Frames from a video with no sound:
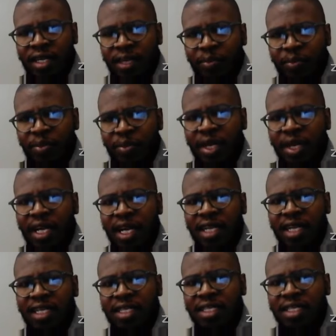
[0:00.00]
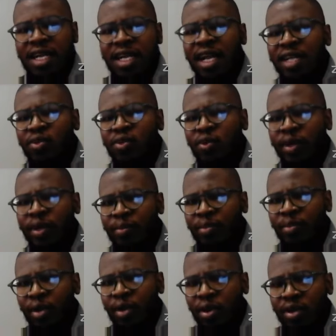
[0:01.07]
imperialist right wing
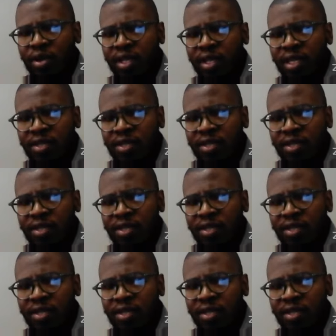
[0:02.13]
bloc that